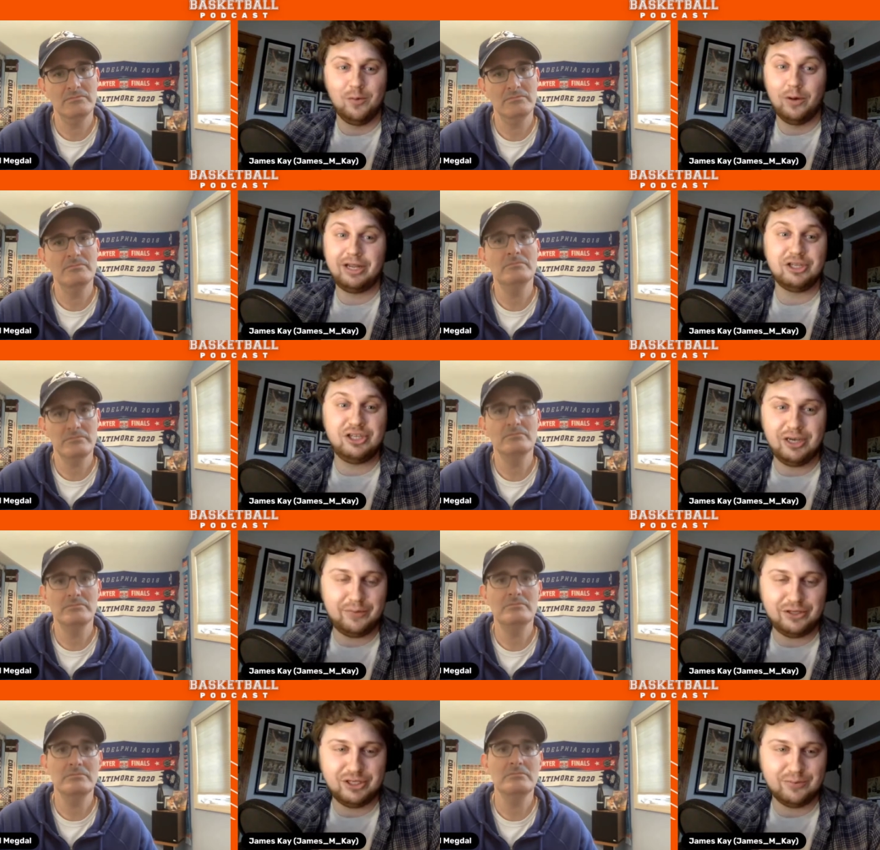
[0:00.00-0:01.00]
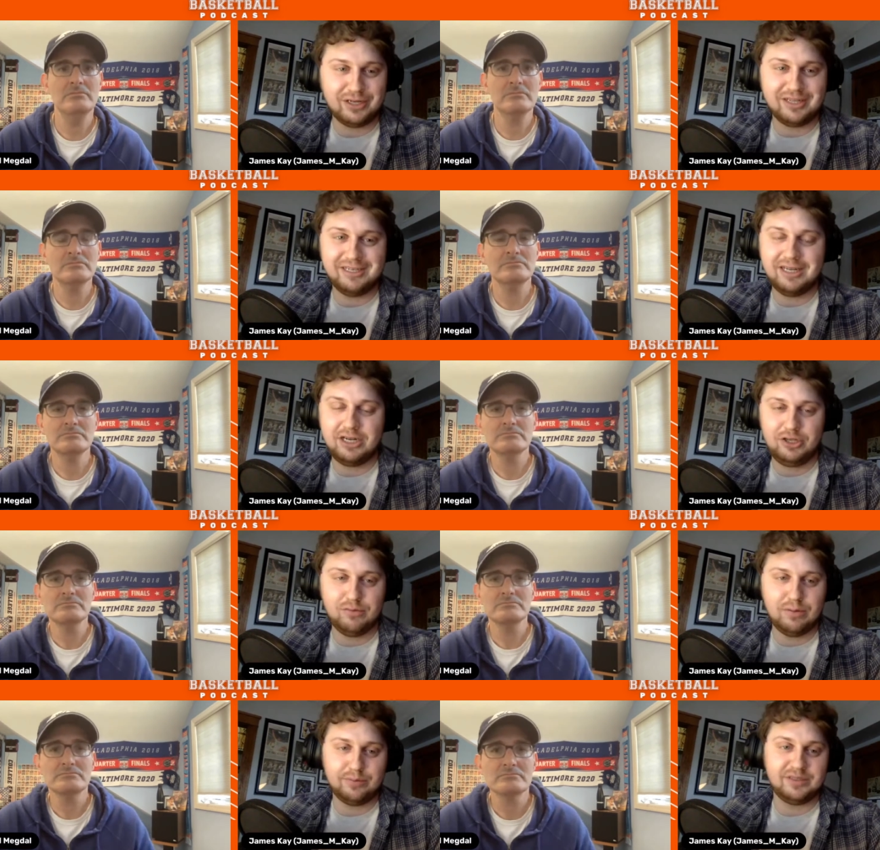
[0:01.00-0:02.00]
Speaker 1: winning a championship like they did at
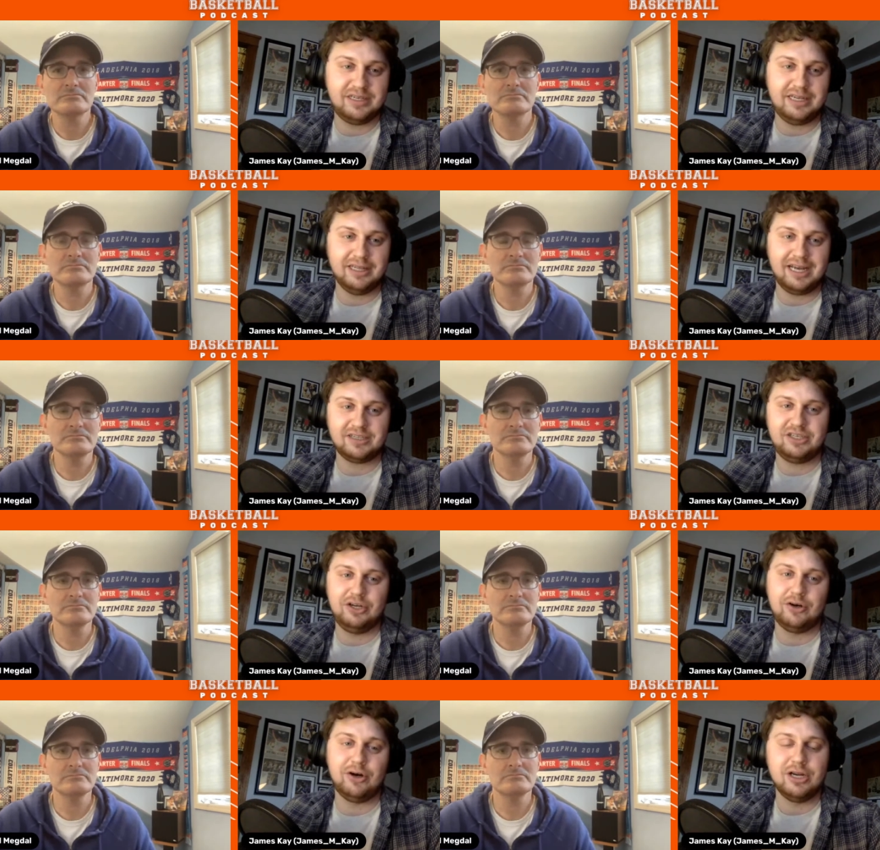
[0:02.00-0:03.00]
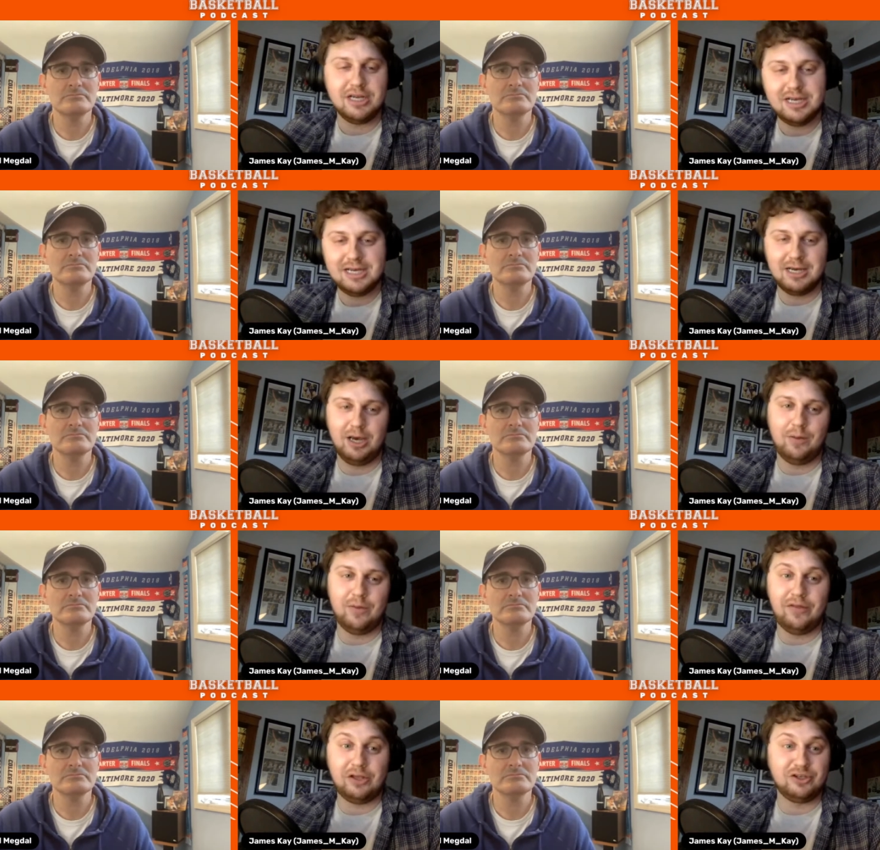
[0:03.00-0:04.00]
UMMC last year
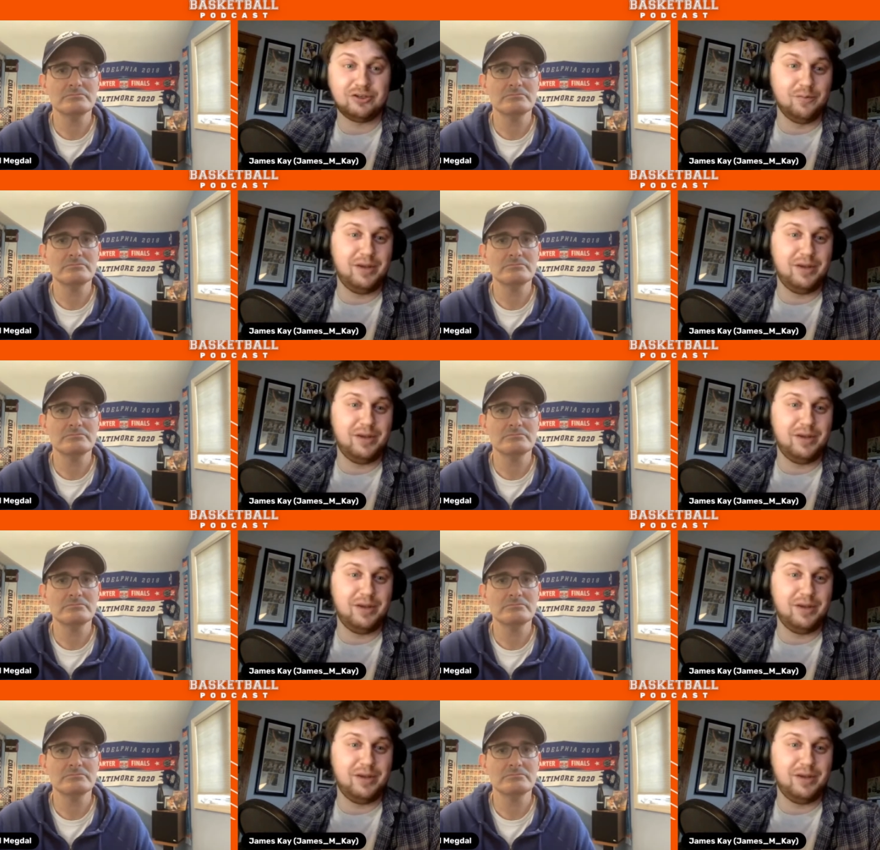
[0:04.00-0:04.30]
um, and then just